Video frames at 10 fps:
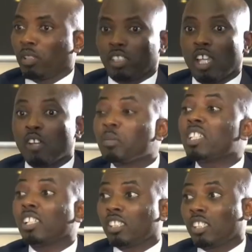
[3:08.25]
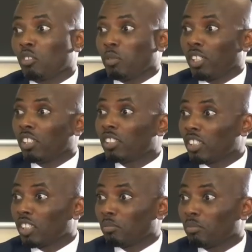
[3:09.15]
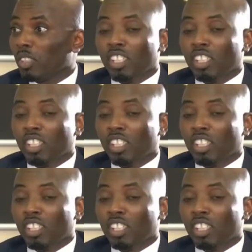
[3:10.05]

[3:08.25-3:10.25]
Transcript: but they have been let down by the system.